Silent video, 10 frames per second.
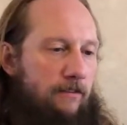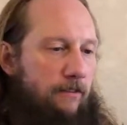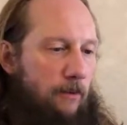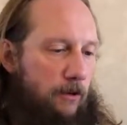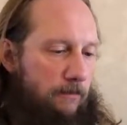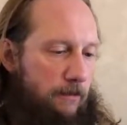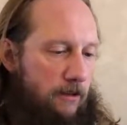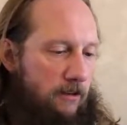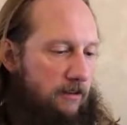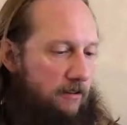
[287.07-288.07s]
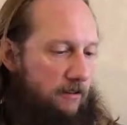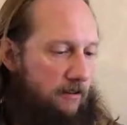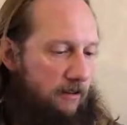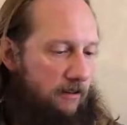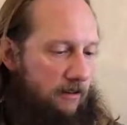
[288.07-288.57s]
of the world, but not
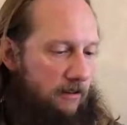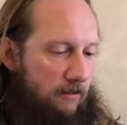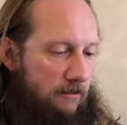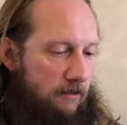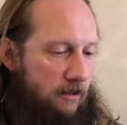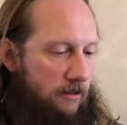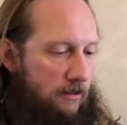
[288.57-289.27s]
in this country,